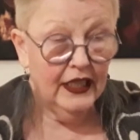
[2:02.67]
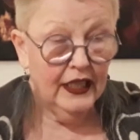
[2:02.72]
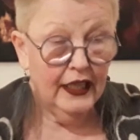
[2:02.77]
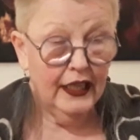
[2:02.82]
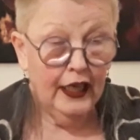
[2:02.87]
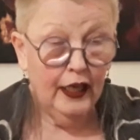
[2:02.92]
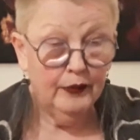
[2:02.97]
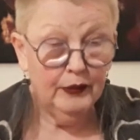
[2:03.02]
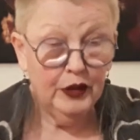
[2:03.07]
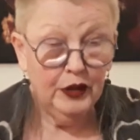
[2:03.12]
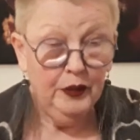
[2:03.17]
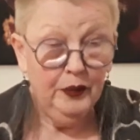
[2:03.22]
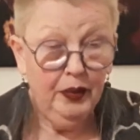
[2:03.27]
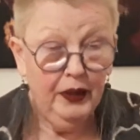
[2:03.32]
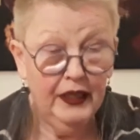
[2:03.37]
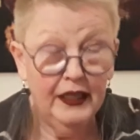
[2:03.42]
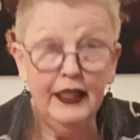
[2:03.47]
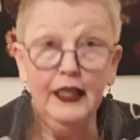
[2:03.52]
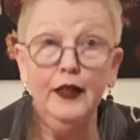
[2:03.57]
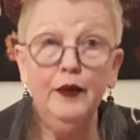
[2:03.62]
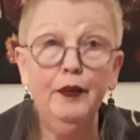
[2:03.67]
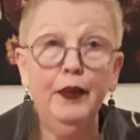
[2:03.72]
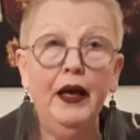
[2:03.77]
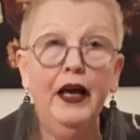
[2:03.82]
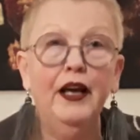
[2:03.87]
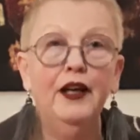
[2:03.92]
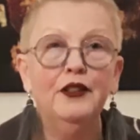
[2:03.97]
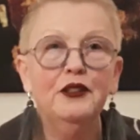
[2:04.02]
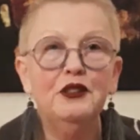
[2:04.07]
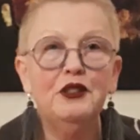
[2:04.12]
I'm completely
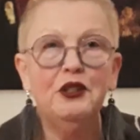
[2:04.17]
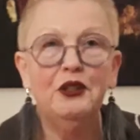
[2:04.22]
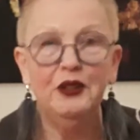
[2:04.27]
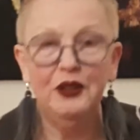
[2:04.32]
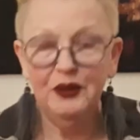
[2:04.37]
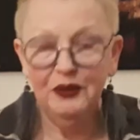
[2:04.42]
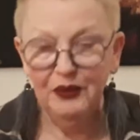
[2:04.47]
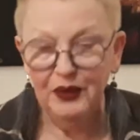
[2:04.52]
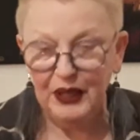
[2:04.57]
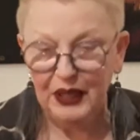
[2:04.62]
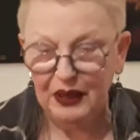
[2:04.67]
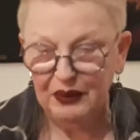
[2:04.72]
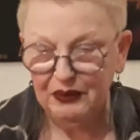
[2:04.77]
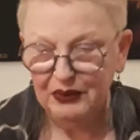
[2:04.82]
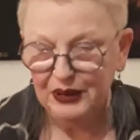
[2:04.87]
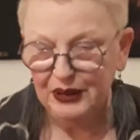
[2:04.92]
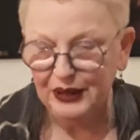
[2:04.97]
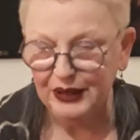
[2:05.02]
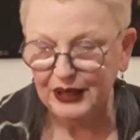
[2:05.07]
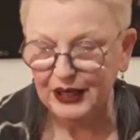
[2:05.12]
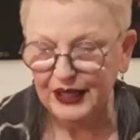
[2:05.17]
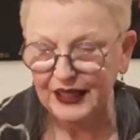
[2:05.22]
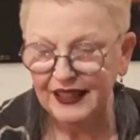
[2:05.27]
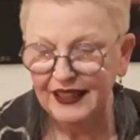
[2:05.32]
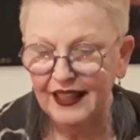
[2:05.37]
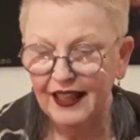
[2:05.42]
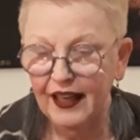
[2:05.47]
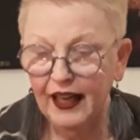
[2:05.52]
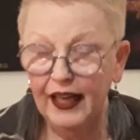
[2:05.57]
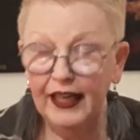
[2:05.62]
bound to them when I'm working.
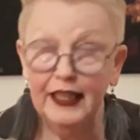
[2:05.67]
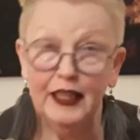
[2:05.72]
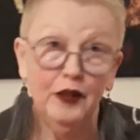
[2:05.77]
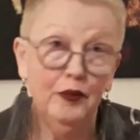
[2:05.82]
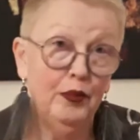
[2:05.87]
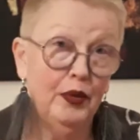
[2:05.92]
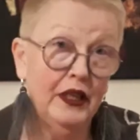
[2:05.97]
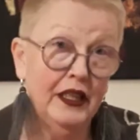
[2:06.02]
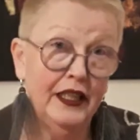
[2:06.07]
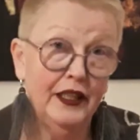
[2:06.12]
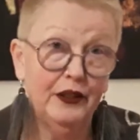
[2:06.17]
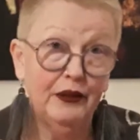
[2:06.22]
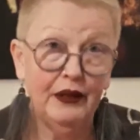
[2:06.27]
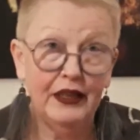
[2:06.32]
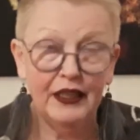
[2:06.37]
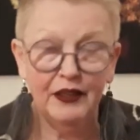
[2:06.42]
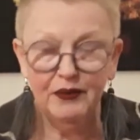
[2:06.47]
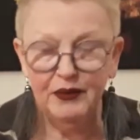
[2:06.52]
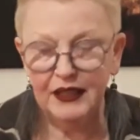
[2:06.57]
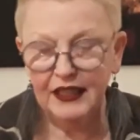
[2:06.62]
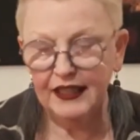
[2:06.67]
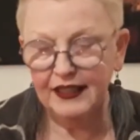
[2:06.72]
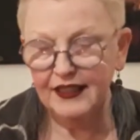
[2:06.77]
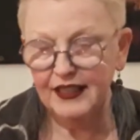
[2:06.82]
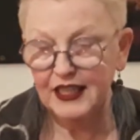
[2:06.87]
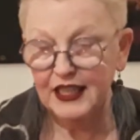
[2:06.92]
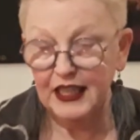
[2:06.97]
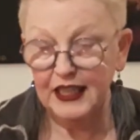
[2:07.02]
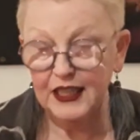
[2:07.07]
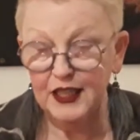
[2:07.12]
I can play around with other
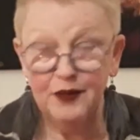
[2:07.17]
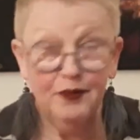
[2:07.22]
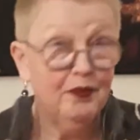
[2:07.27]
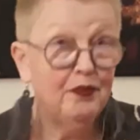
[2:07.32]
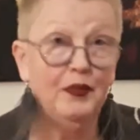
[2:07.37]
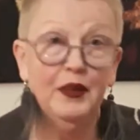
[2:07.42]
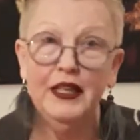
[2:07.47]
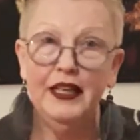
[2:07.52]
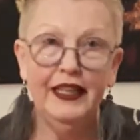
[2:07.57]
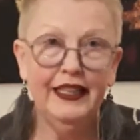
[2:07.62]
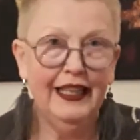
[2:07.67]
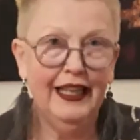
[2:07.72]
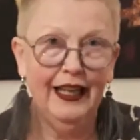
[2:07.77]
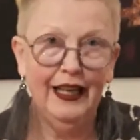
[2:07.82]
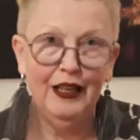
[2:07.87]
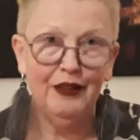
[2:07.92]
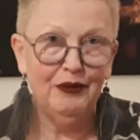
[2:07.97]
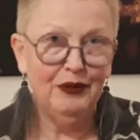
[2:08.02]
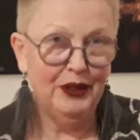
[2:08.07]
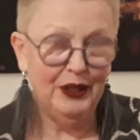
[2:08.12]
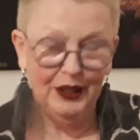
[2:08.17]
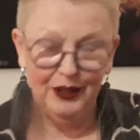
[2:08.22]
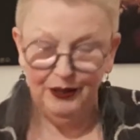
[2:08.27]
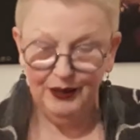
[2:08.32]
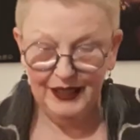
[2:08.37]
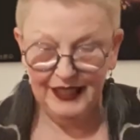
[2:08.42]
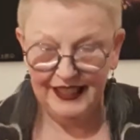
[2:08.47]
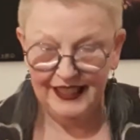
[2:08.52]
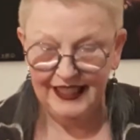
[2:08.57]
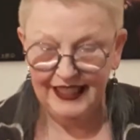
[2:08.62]
decks, but I can't work
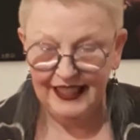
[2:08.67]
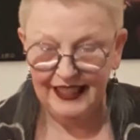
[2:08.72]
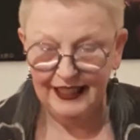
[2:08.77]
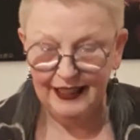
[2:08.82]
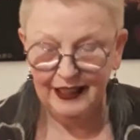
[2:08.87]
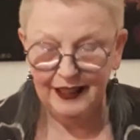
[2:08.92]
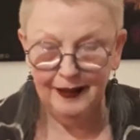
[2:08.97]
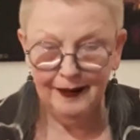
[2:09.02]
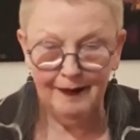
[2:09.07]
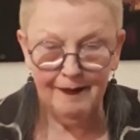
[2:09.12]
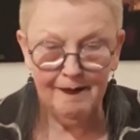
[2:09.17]
with any other.